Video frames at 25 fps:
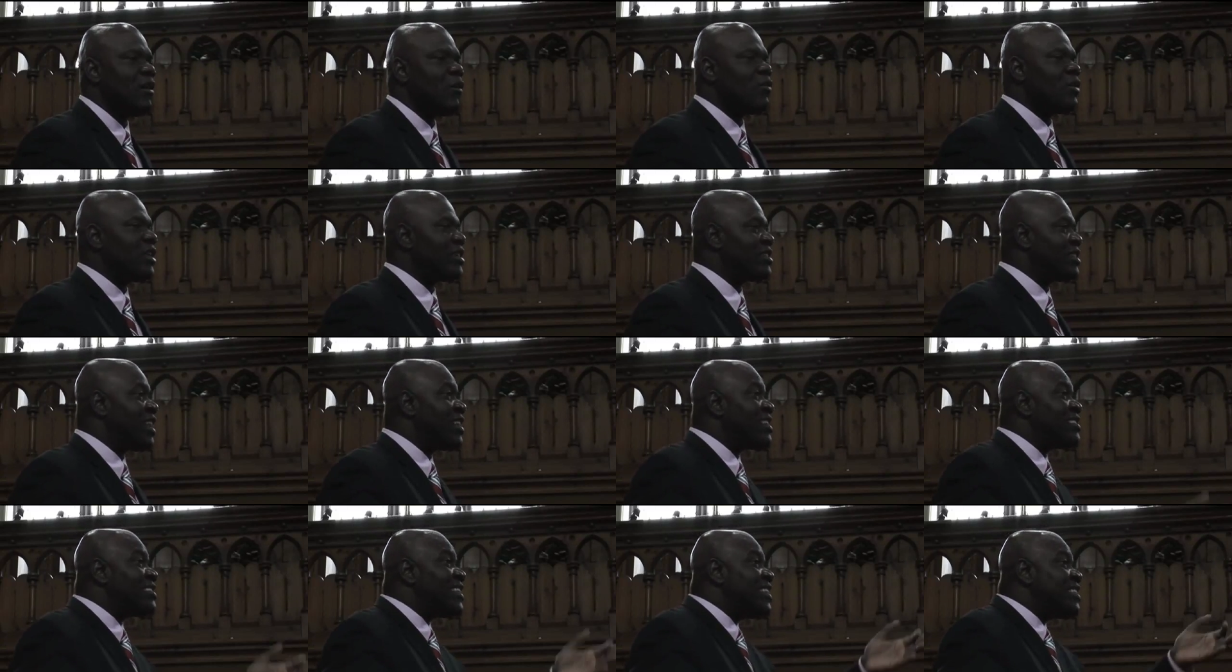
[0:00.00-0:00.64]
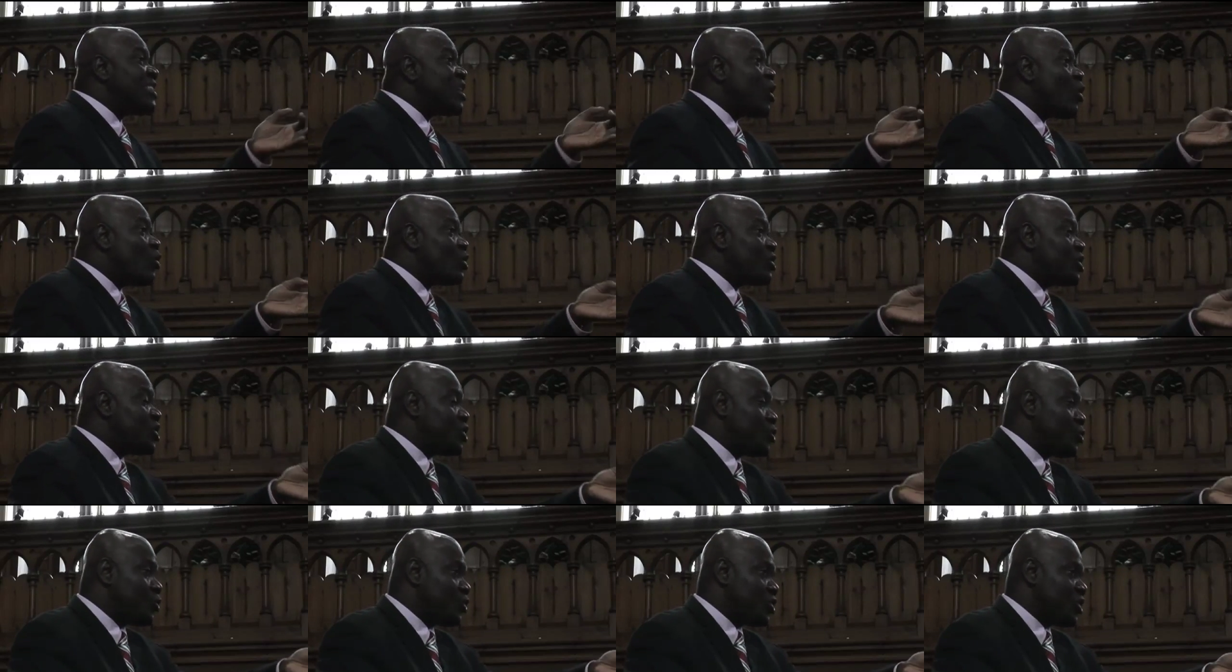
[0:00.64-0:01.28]
who doesn't understand the
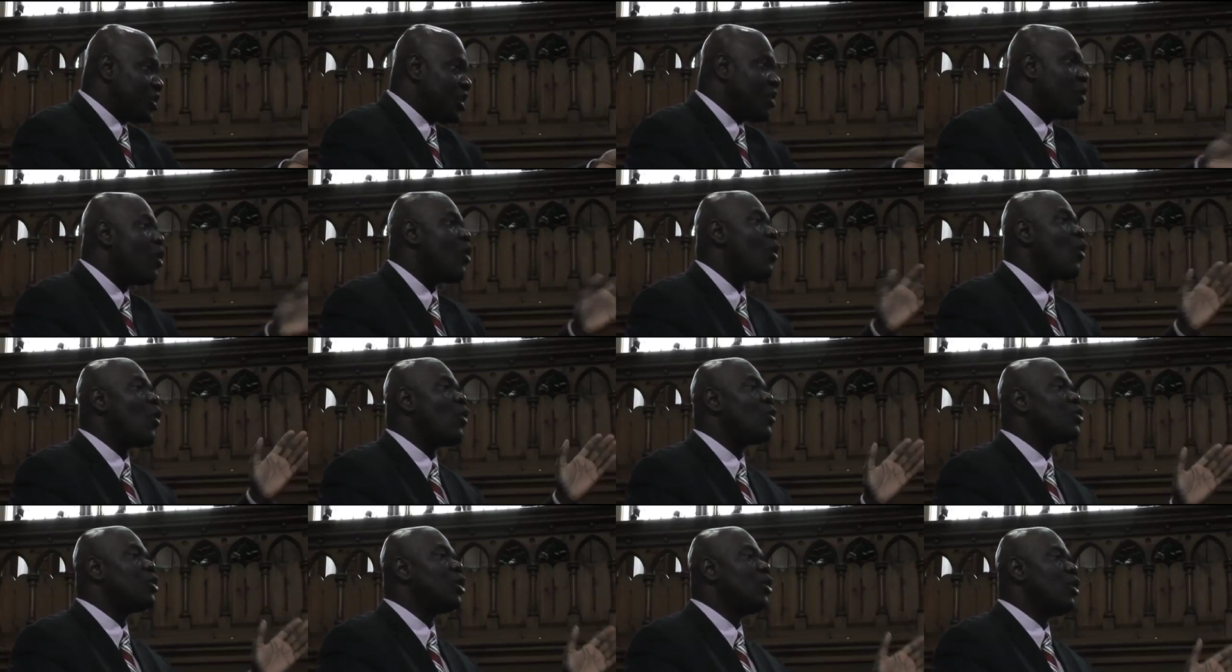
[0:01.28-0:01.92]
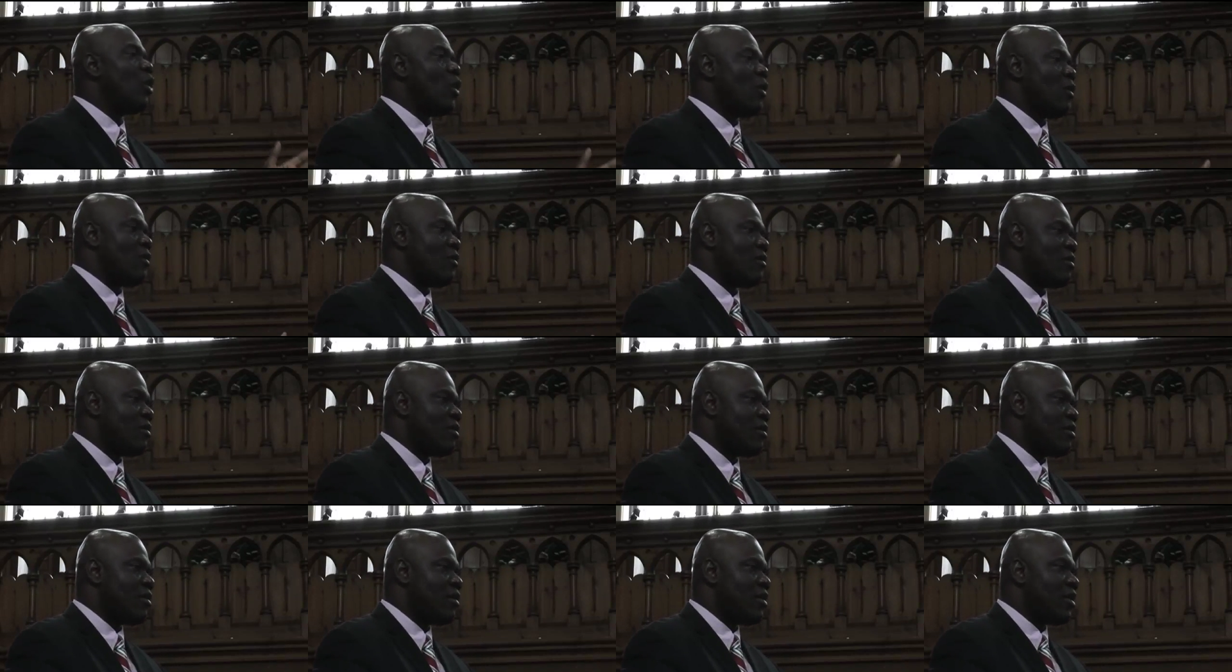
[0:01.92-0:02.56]
constitution or the
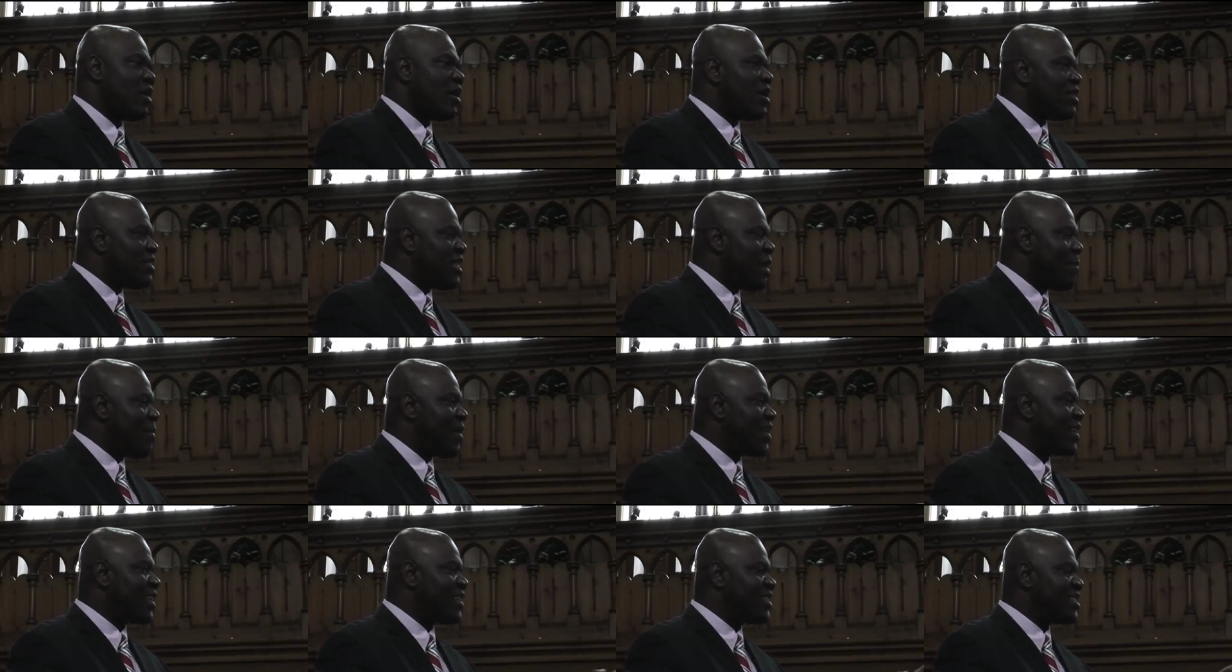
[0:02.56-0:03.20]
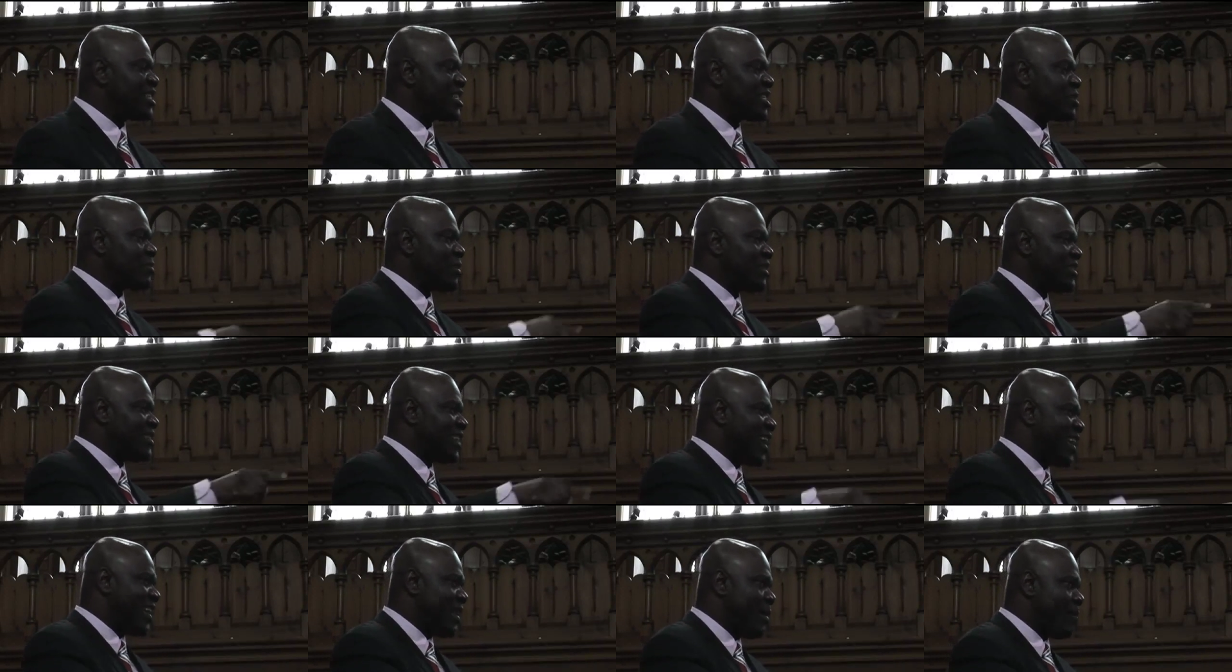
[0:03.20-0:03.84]
law. The American system
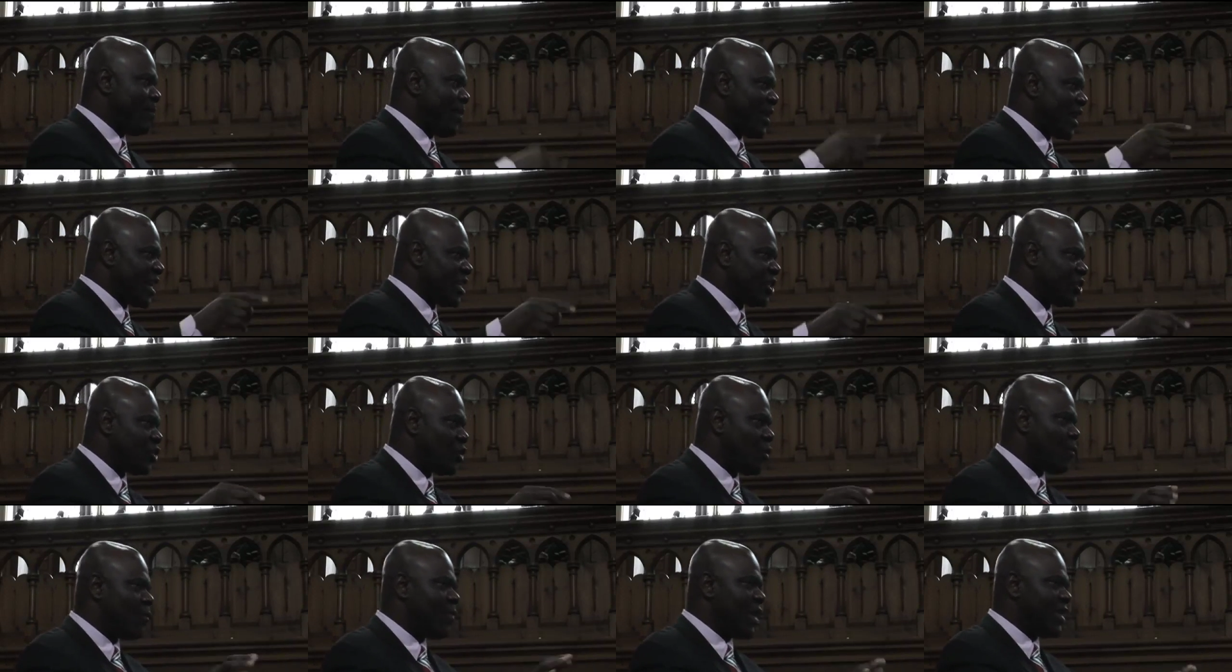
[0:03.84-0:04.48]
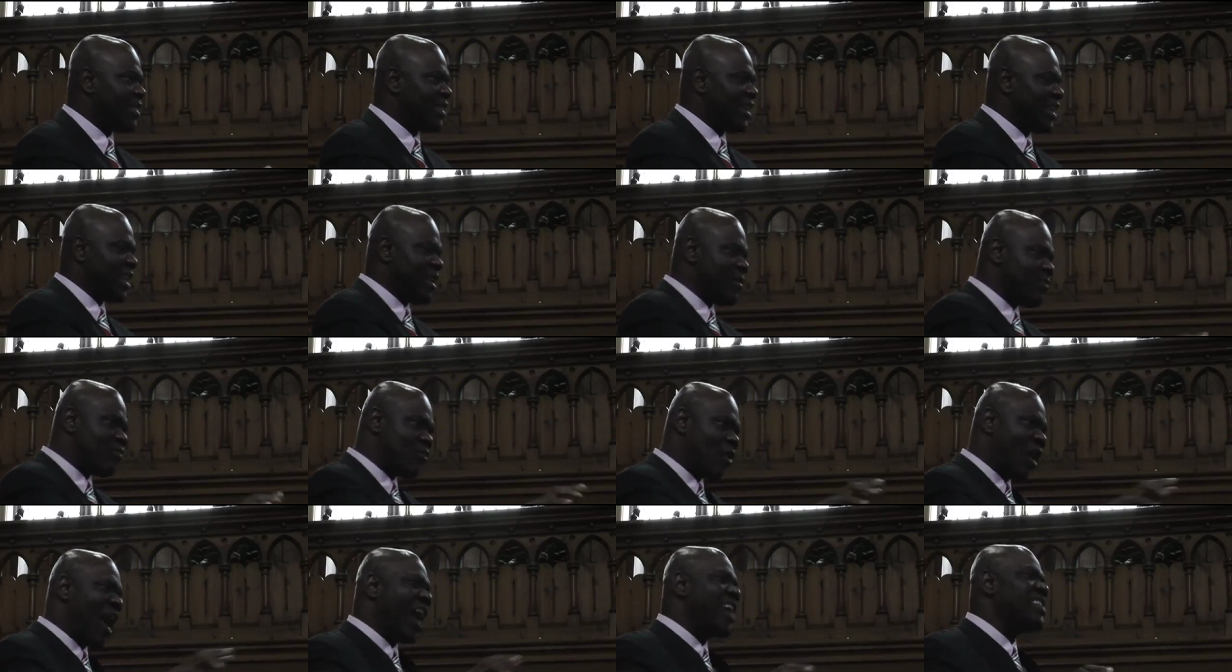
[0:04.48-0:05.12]
has done a better job by the
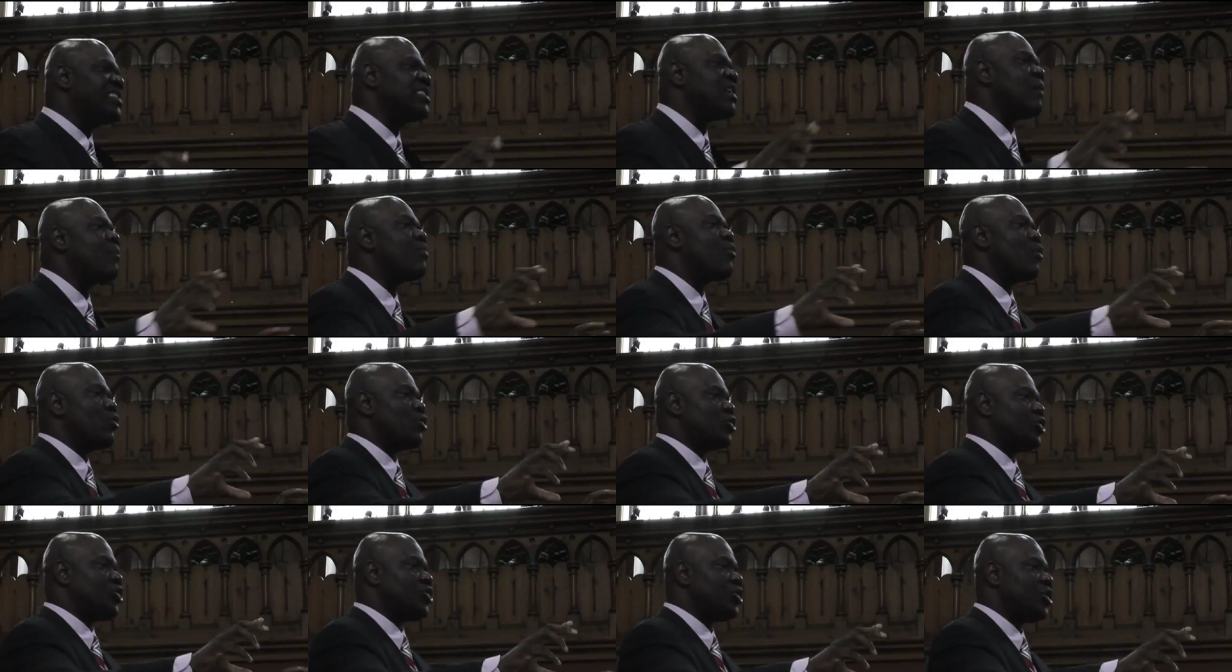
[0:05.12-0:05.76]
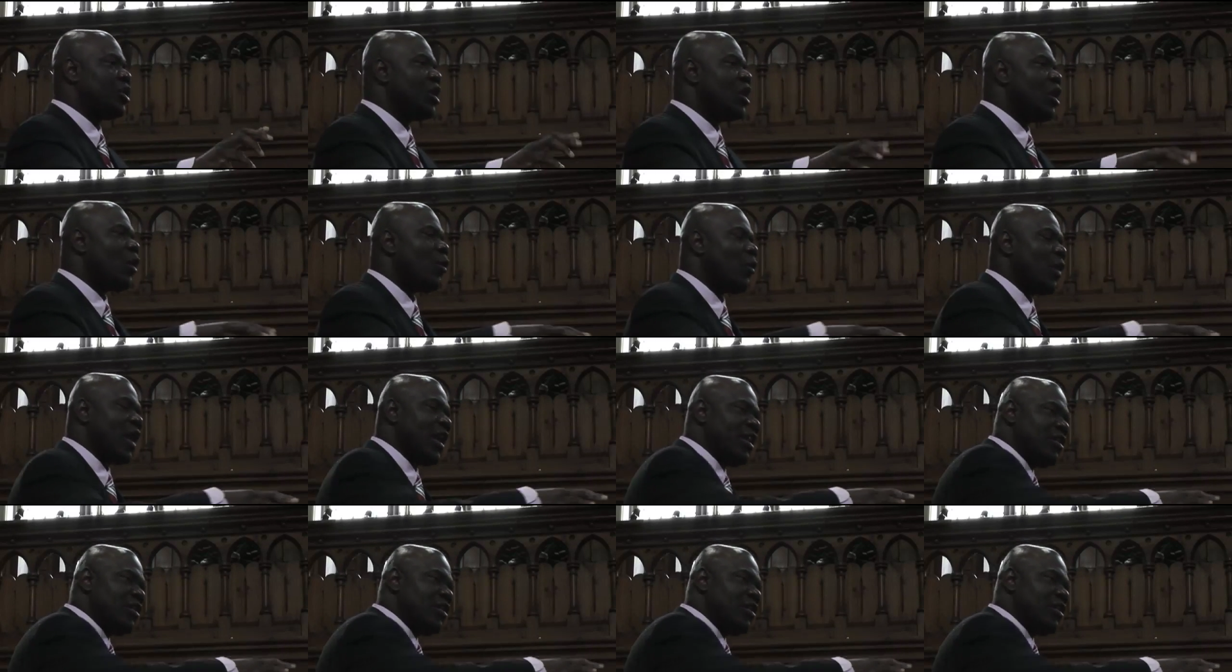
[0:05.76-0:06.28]
liberal arts approach, where